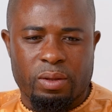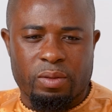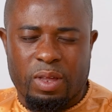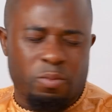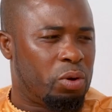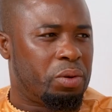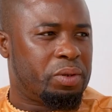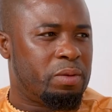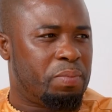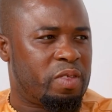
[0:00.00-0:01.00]
some
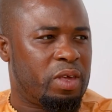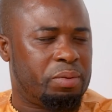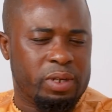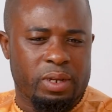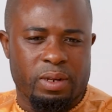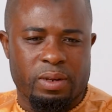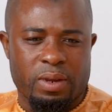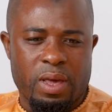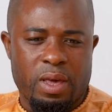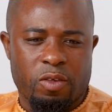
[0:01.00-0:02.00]
corruption
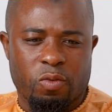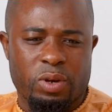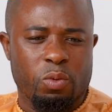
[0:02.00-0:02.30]
perception. So